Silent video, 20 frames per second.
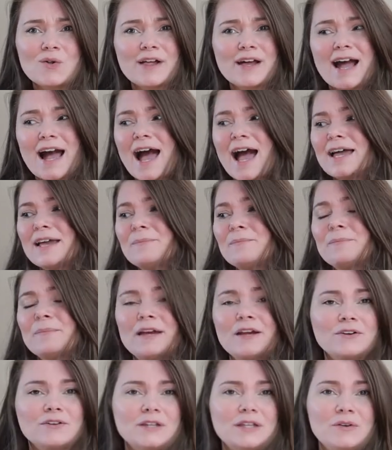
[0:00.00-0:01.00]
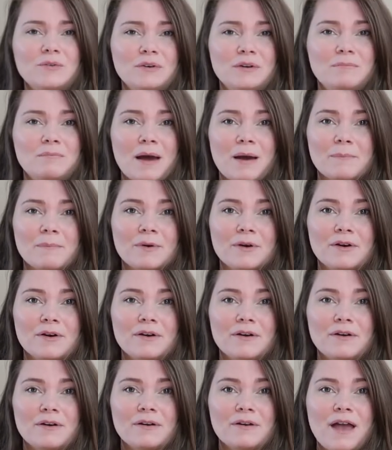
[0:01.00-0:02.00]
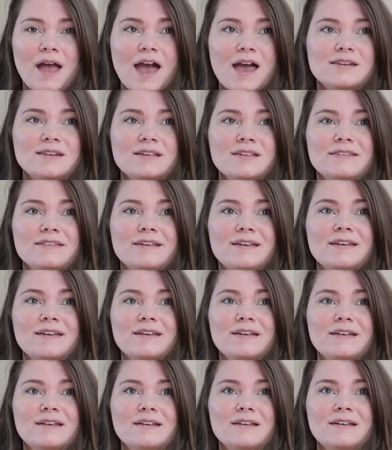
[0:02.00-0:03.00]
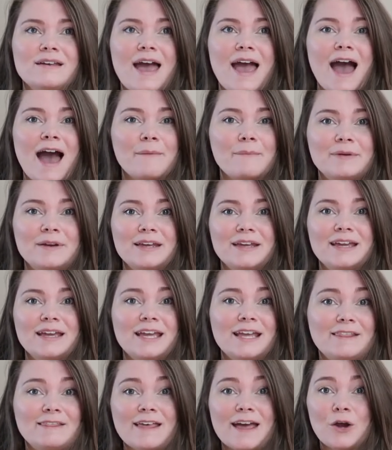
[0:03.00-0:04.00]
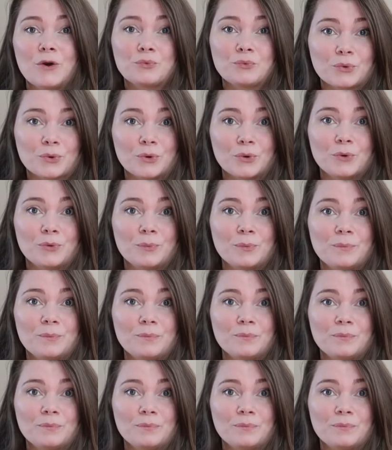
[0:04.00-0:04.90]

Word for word: Like I barely remember anything happening in that room.